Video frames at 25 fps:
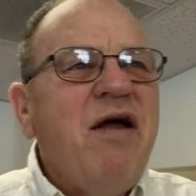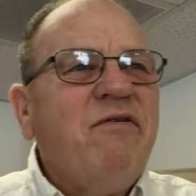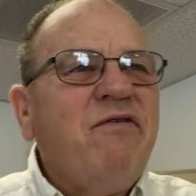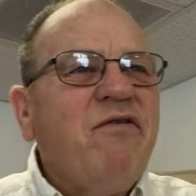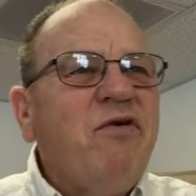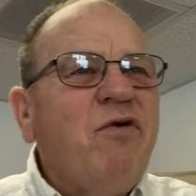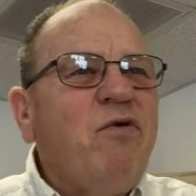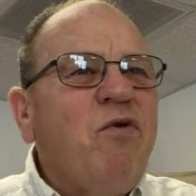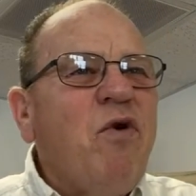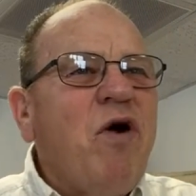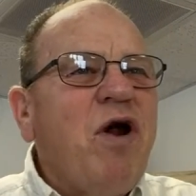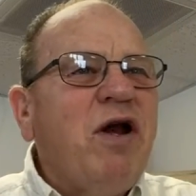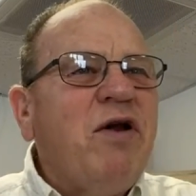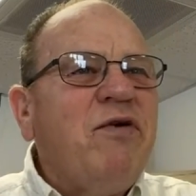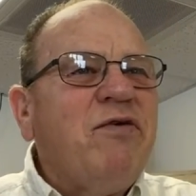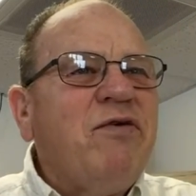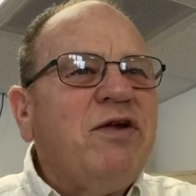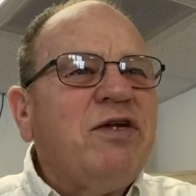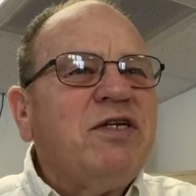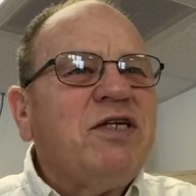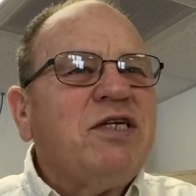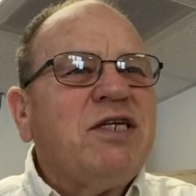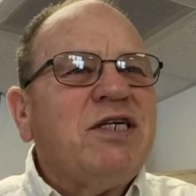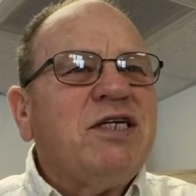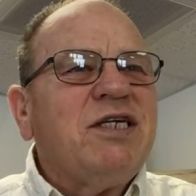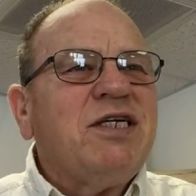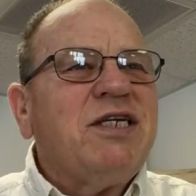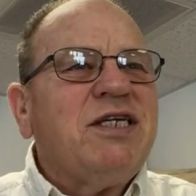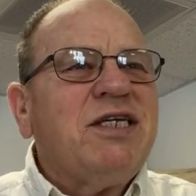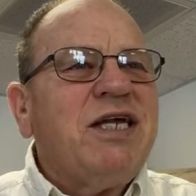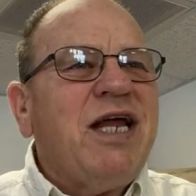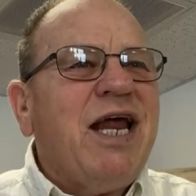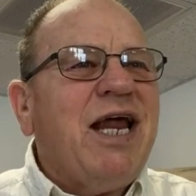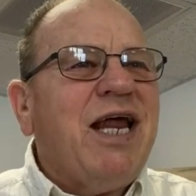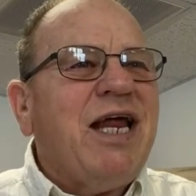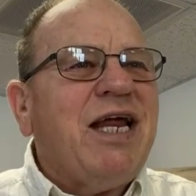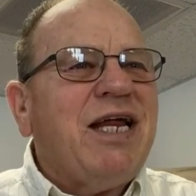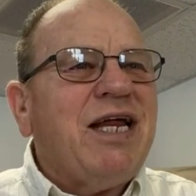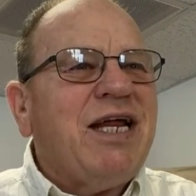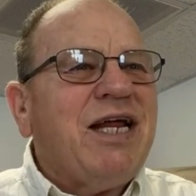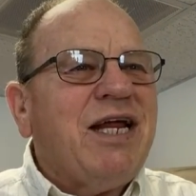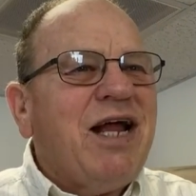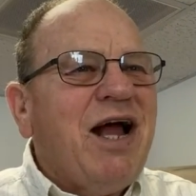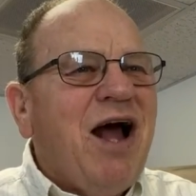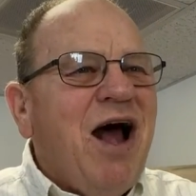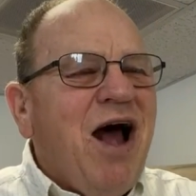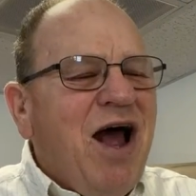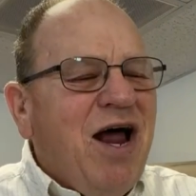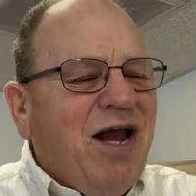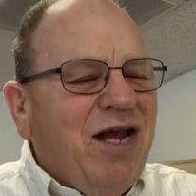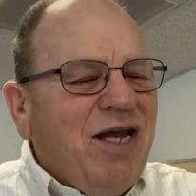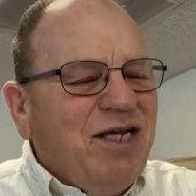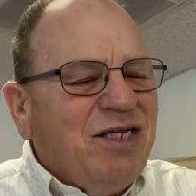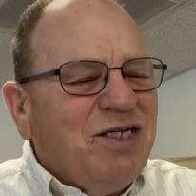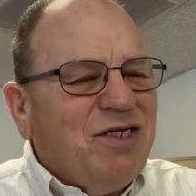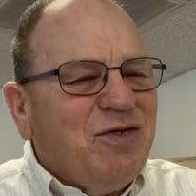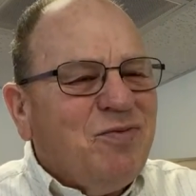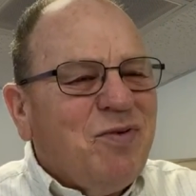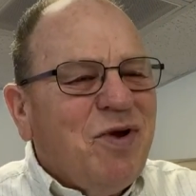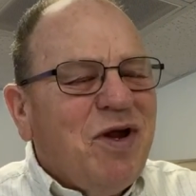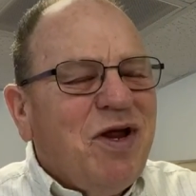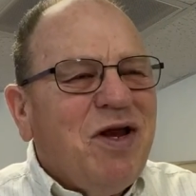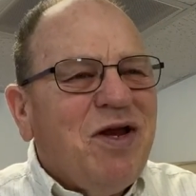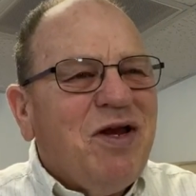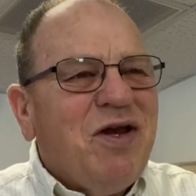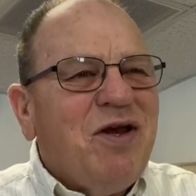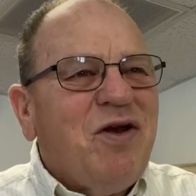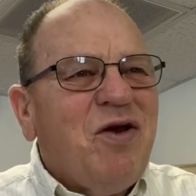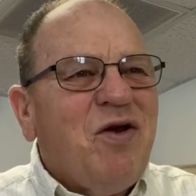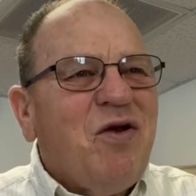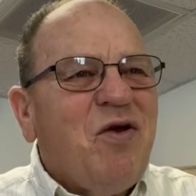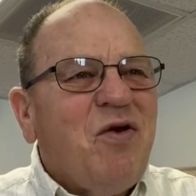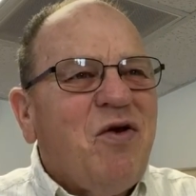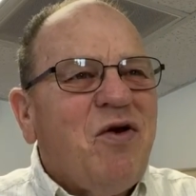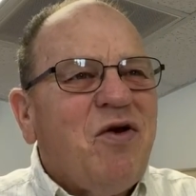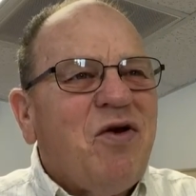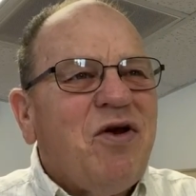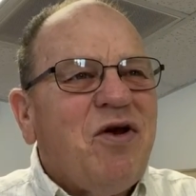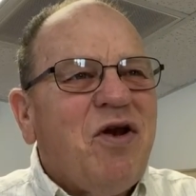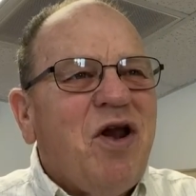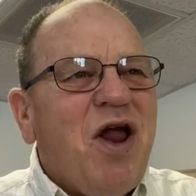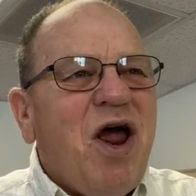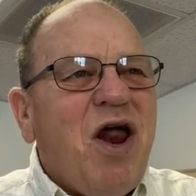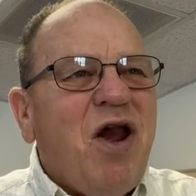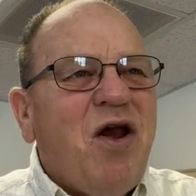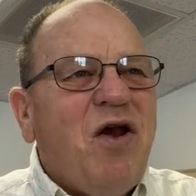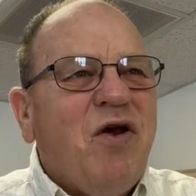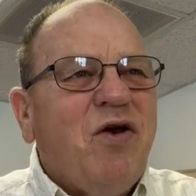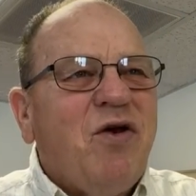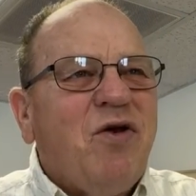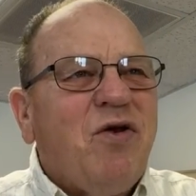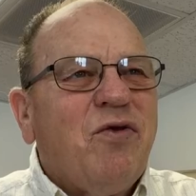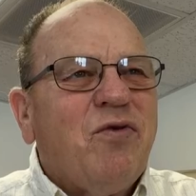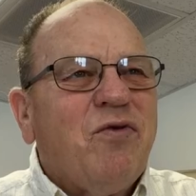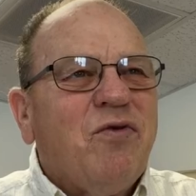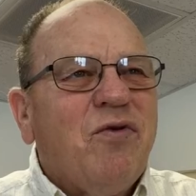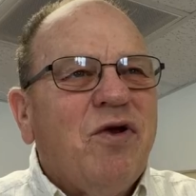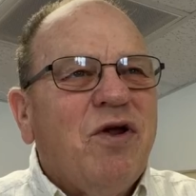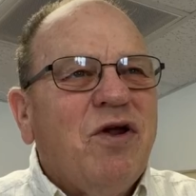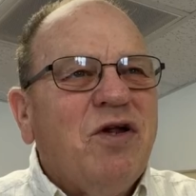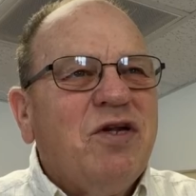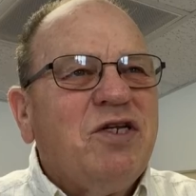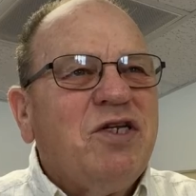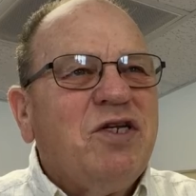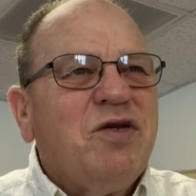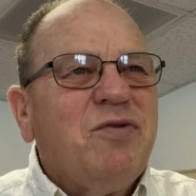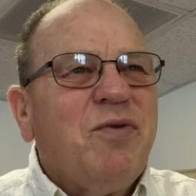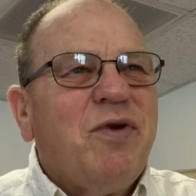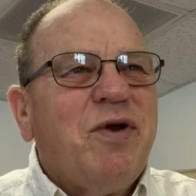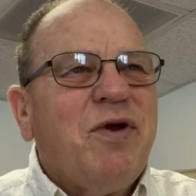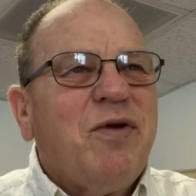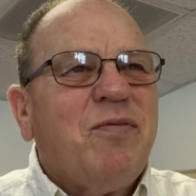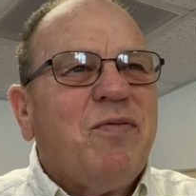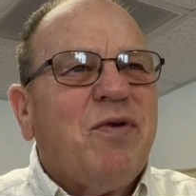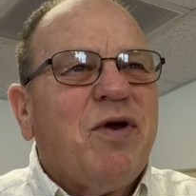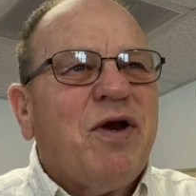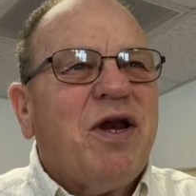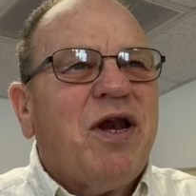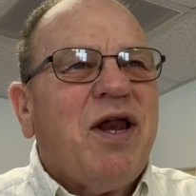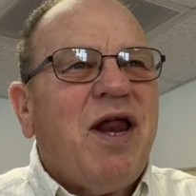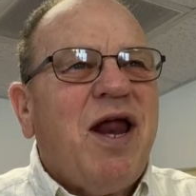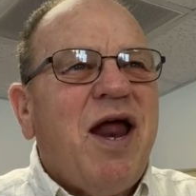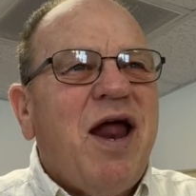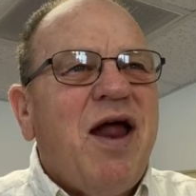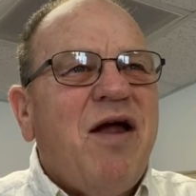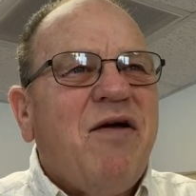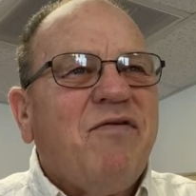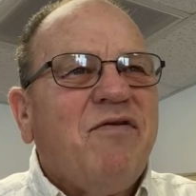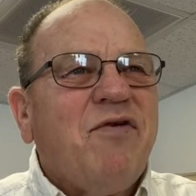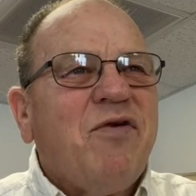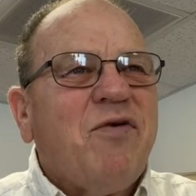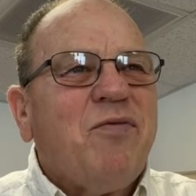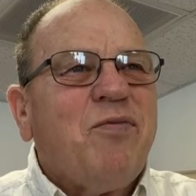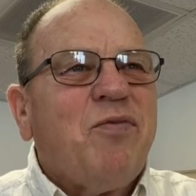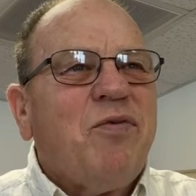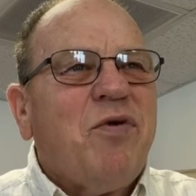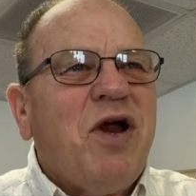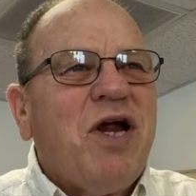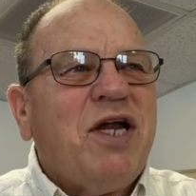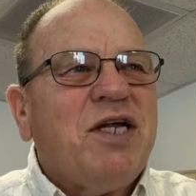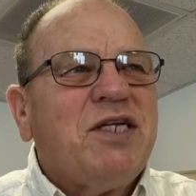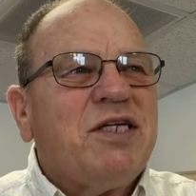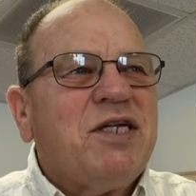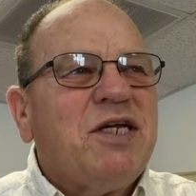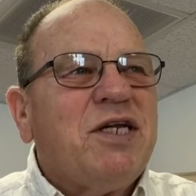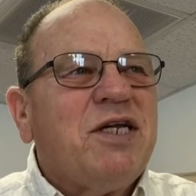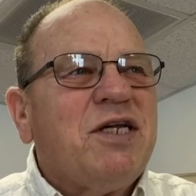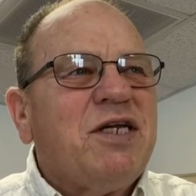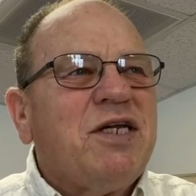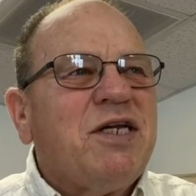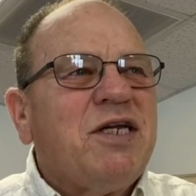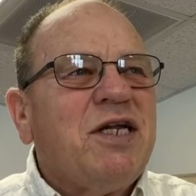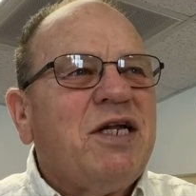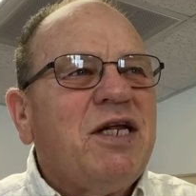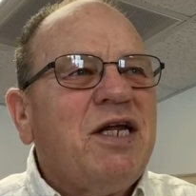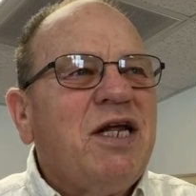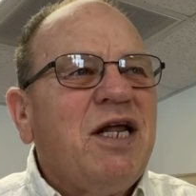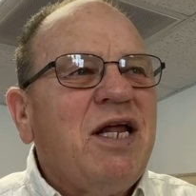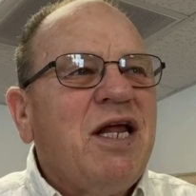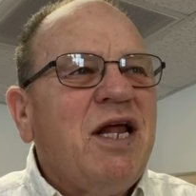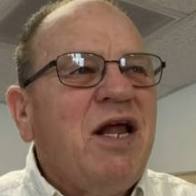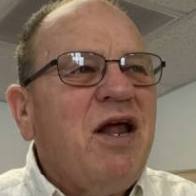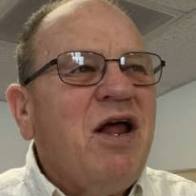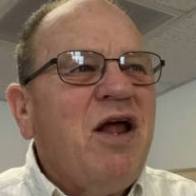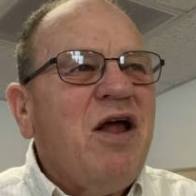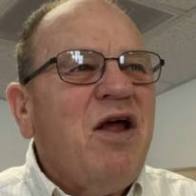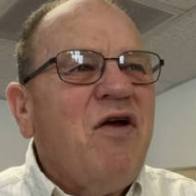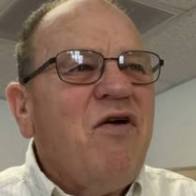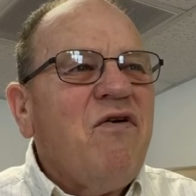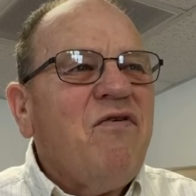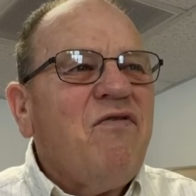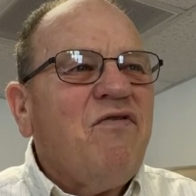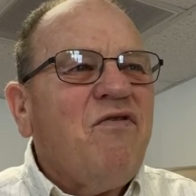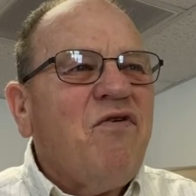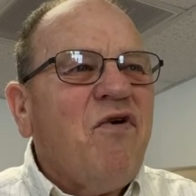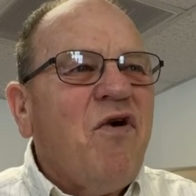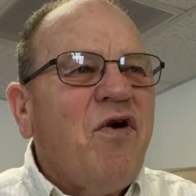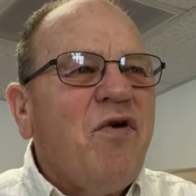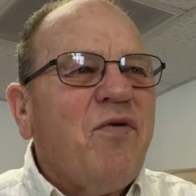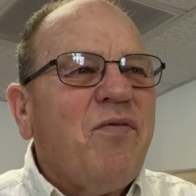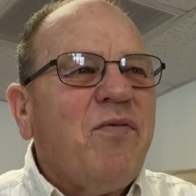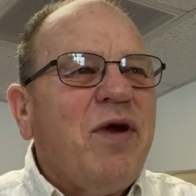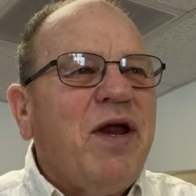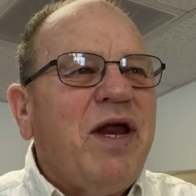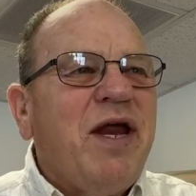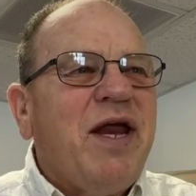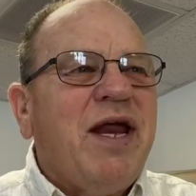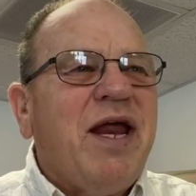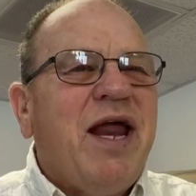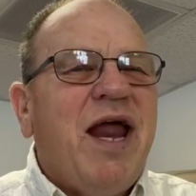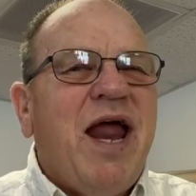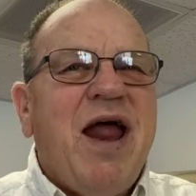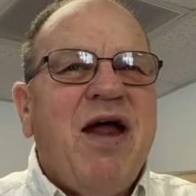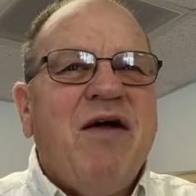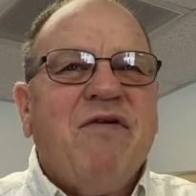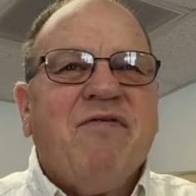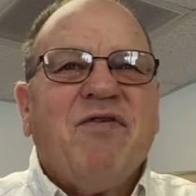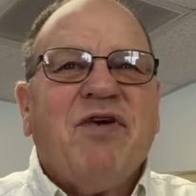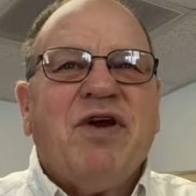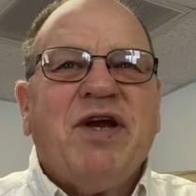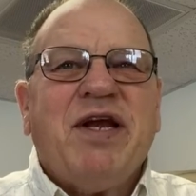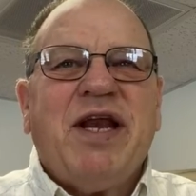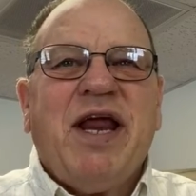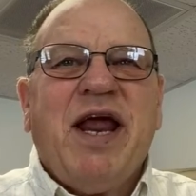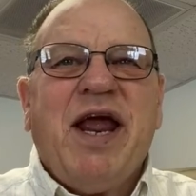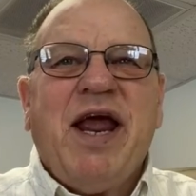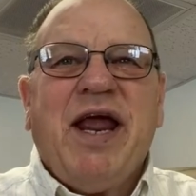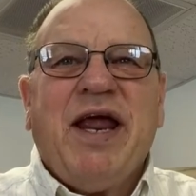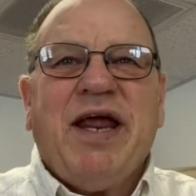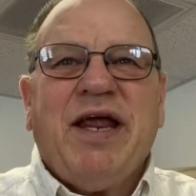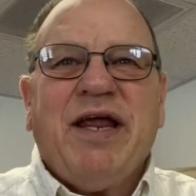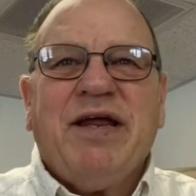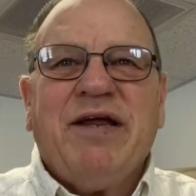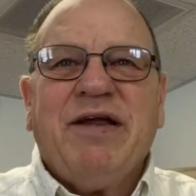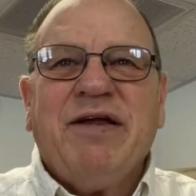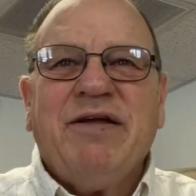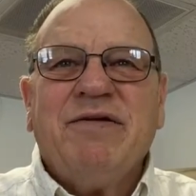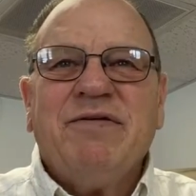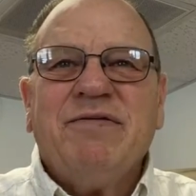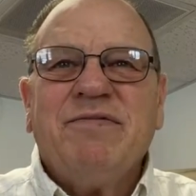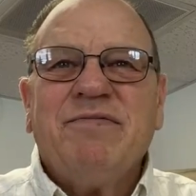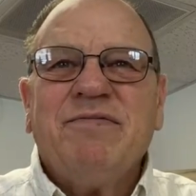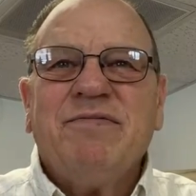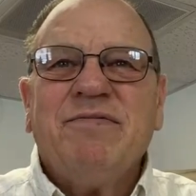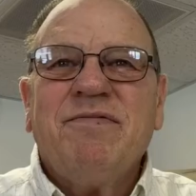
Every one of us can say, God has been not only real to me, but ever present for me every day.